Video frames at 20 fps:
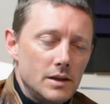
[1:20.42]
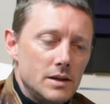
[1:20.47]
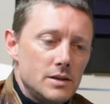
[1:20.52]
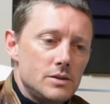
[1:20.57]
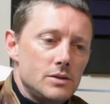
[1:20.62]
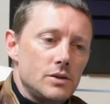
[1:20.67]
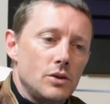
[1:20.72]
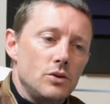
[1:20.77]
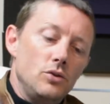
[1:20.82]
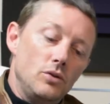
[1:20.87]

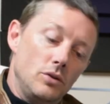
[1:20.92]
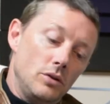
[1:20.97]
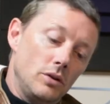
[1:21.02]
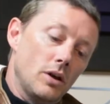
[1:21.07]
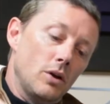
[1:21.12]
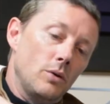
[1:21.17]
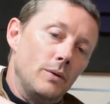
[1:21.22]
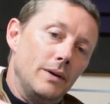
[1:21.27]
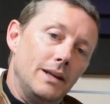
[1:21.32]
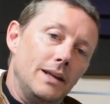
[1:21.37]
So you can
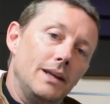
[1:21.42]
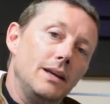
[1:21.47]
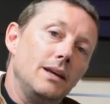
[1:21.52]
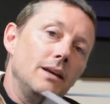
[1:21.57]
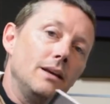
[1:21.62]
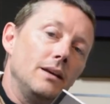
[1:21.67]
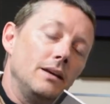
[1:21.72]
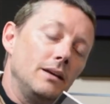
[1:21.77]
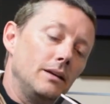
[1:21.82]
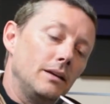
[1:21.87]
go in
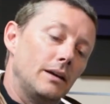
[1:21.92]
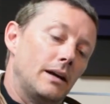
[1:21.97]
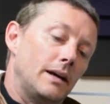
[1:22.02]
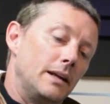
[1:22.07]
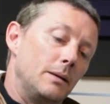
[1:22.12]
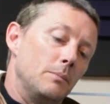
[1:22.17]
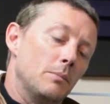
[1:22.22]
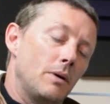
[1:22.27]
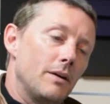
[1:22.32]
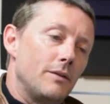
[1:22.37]
here and
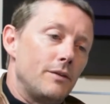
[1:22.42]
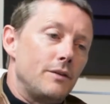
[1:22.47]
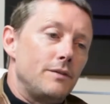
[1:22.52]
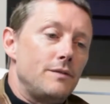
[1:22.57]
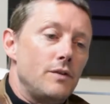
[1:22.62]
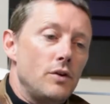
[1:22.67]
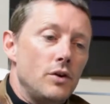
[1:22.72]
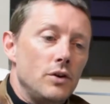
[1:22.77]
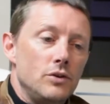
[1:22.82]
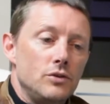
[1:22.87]
it might
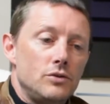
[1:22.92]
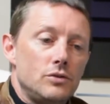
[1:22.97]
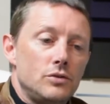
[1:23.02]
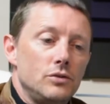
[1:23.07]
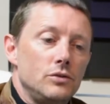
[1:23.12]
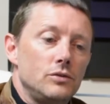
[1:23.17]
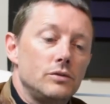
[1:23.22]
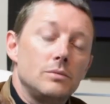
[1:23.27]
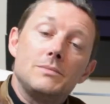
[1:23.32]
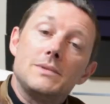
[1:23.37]
refer you
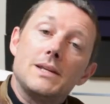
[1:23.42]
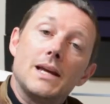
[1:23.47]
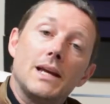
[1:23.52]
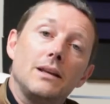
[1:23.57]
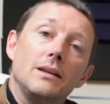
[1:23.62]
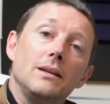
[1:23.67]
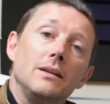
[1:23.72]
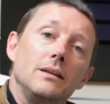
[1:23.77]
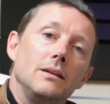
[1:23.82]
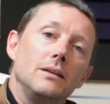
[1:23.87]
to some
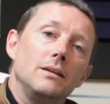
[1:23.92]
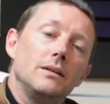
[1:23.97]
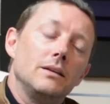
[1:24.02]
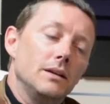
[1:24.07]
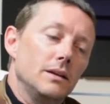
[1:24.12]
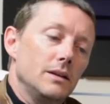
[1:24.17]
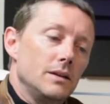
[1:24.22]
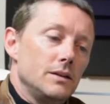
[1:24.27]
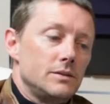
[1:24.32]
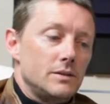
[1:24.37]
technique.
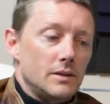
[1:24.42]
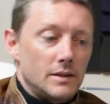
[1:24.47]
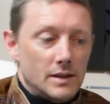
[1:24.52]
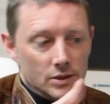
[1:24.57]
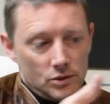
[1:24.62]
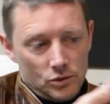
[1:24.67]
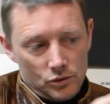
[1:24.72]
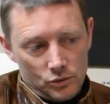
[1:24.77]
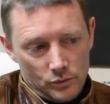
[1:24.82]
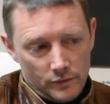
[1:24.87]
So then
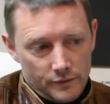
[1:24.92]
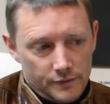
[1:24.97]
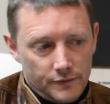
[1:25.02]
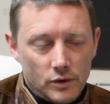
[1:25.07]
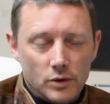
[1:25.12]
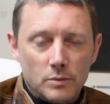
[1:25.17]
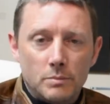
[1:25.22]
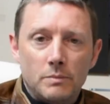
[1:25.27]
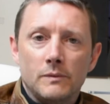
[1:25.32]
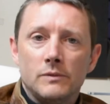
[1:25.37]
you'd
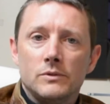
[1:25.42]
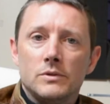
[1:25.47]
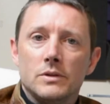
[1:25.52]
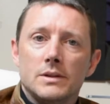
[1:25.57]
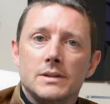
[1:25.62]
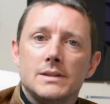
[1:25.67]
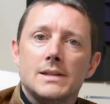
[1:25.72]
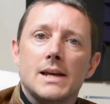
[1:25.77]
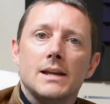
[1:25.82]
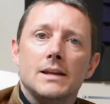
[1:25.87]
refer to the
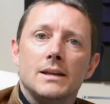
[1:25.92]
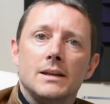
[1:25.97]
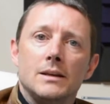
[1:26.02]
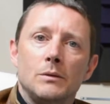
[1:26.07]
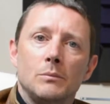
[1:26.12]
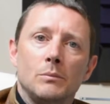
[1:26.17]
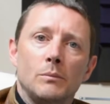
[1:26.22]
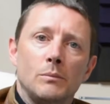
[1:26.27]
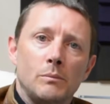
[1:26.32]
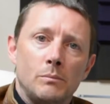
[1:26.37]
technique
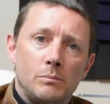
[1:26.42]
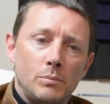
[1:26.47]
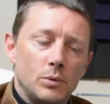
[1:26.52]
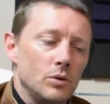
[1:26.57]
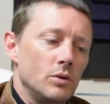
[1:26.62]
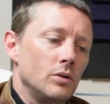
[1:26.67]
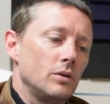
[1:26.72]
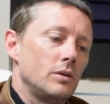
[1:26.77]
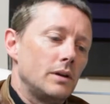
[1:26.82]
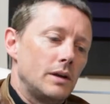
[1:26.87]

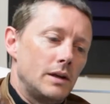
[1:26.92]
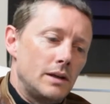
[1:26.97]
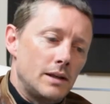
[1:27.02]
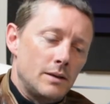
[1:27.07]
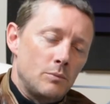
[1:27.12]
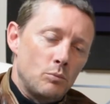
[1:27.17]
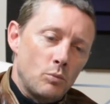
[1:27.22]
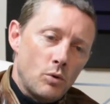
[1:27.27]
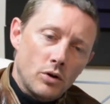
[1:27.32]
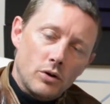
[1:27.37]
book and
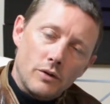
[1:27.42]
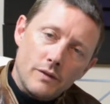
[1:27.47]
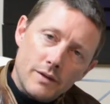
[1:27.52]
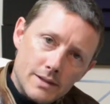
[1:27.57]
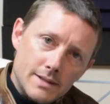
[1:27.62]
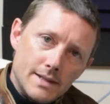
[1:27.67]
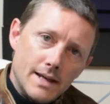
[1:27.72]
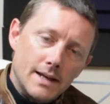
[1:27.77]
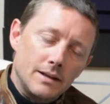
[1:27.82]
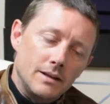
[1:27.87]
then work on the
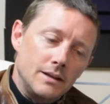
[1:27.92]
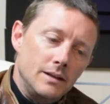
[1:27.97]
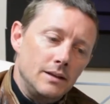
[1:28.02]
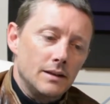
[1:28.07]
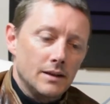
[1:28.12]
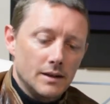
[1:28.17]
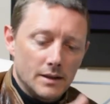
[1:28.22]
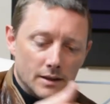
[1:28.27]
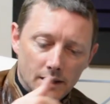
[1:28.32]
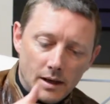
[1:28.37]
technique,
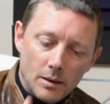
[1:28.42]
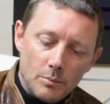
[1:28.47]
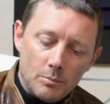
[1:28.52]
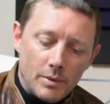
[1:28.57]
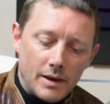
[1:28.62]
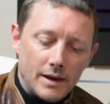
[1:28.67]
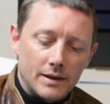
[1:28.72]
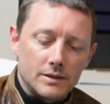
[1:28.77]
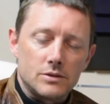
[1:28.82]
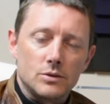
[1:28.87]
come
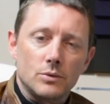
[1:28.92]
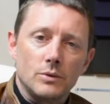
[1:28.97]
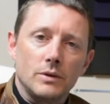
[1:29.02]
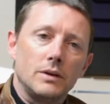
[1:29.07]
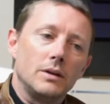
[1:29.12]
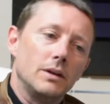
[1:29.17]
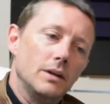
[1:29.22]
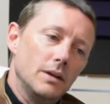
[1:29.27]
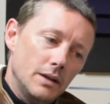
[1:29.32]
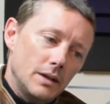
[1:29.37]
back to
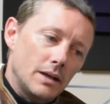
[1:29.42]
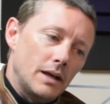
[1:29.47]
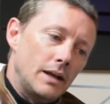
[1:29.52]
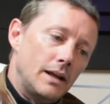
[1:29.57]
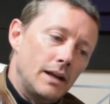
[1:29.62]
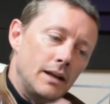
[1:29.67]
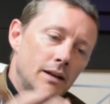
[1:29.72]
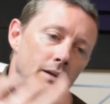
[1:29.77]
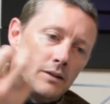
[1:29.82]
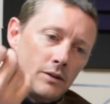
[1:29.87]
it, and
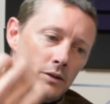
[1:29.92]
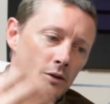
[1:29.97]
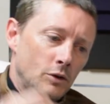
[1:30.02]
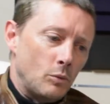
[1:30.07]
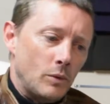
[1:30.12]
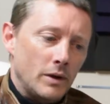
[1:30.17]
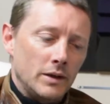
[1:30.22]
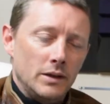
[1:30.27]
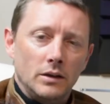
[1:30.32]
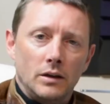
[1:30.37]
then
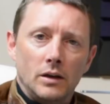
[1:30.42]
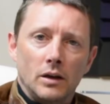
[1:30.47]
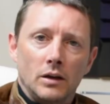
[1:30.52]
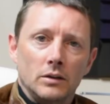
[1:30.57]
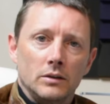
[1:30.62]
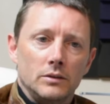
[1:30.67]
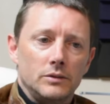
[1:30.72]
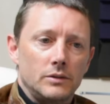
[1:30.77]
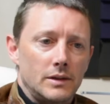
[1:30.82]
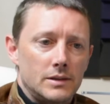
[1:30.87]
away you go.
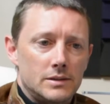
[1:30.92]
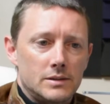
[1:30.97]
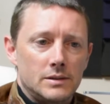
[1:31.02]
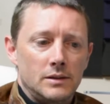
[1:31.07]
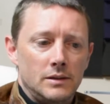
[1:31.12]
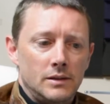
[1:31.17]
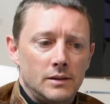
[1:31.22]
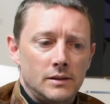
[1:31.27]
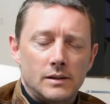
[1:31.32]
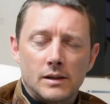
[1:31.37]
So
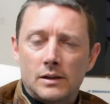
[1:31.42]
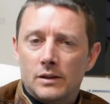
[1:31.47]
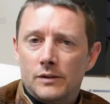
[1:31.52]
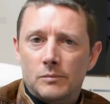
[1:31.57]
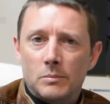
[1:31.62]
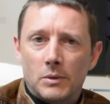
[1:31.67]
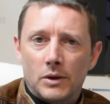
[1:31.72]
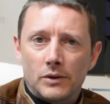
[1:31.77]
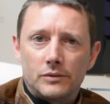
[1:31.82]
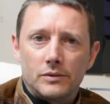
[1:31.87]
and then you've
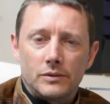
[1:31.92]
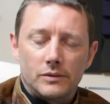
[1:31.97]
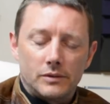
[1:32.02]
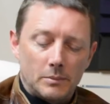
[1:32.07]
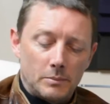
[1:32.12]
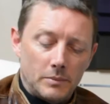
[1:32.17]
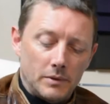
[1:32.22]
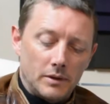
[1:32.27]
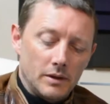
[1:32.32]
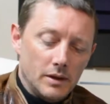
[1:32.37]
mastered
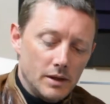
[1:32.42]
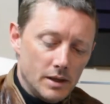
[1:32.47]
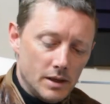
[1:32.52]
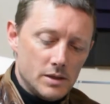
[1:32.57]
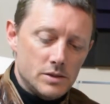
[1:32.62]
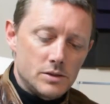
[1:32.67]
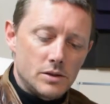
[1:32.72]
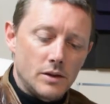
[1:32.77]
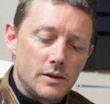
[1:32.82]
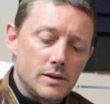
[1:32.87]
something.
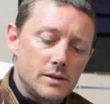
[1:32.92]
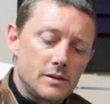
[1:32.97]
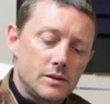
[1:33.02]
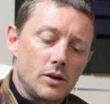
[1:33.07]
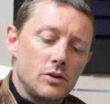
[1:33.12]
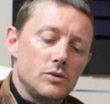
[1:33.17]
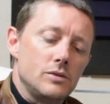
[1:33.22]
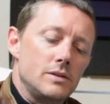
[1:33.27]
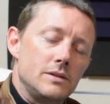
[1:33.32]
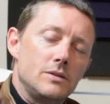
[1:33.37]
So this
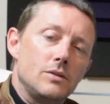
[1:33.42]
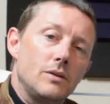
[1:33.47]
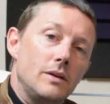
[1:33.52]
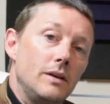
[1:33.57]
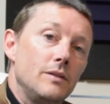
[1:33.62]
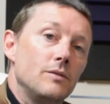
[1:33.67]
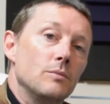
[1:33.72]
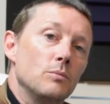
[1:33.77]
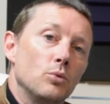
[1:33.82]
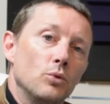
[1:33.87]
goes into
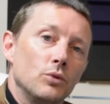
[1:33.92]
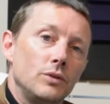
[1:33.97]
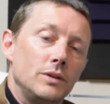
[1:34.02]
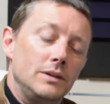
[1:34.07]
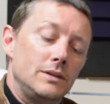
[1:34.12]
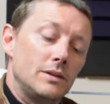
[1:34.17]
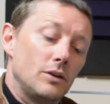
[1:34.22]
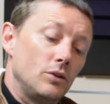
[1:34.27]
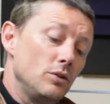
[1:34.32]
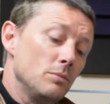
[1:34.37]
even more
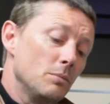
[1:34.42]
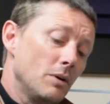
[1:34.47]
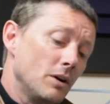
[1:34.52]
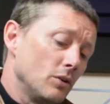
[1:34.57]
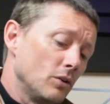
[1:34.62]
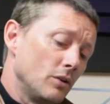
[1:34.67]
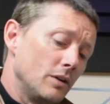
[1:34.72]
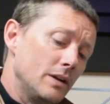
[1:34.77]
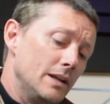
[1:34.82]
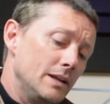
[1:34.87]
detail. You might
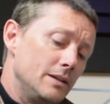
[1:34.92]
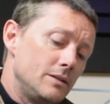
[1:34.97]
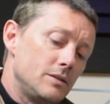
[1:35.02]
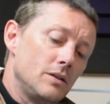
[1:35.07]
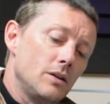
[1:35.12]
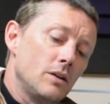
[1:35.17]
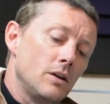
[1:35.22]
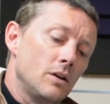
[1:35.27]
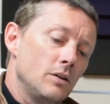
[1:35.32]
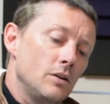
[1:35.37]
not need
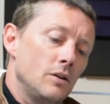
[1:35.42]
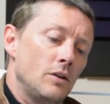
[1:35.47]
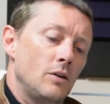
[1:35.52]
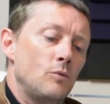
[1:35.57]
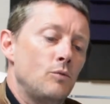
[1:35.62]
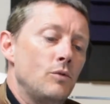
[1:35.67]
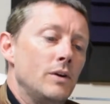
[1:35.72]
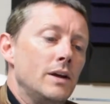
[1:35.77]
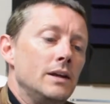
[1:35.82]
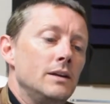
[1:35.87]
to
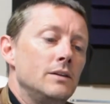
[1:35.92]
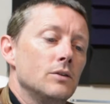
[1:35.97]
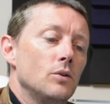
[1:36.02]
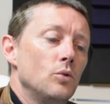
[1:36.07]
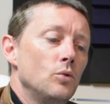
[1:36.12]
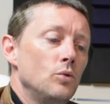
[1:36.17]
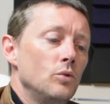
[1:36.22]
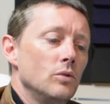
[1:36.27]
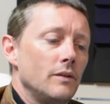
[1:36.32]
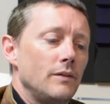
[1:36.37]
read
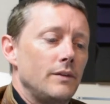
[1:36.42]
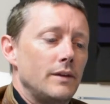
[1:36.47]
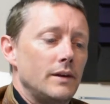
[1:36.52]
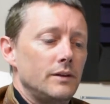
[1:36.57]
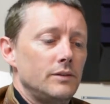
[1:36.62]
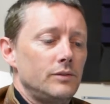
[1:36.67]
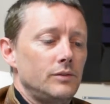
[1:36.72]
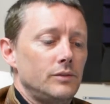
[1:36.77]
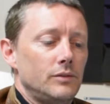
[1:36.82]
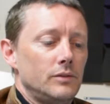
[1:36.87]
all of
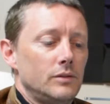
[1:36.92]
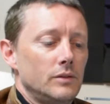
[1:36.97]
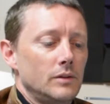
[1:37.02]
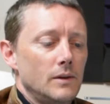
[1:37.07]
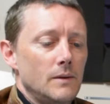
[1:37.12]
this.